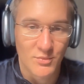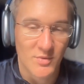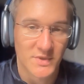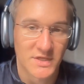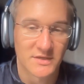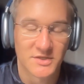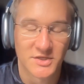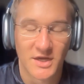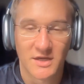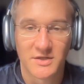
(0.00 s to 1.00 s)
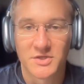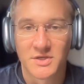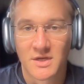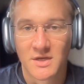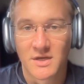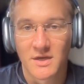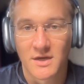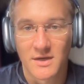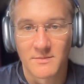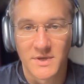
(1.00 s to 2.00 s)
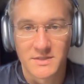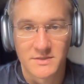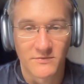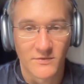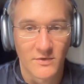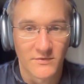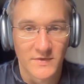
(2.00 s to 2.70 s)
properties change, and so forth?